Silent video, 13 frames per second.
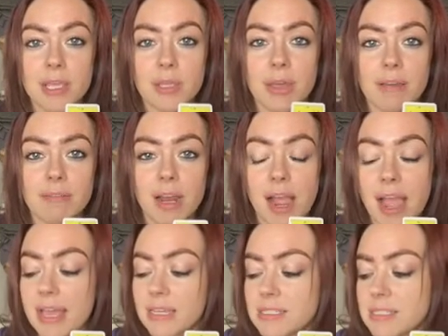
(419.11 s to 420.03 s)
you have your
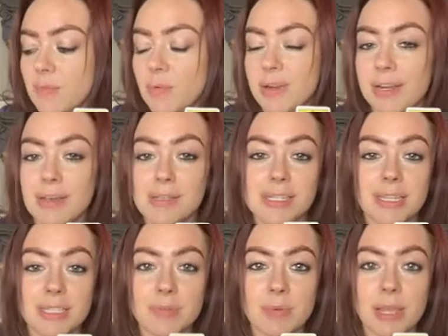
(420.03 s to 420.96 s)
eye on someone else, and
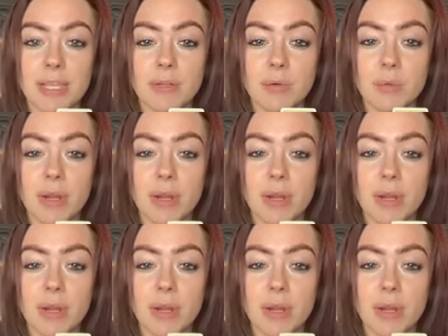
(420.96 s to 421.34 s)
that's why you don't want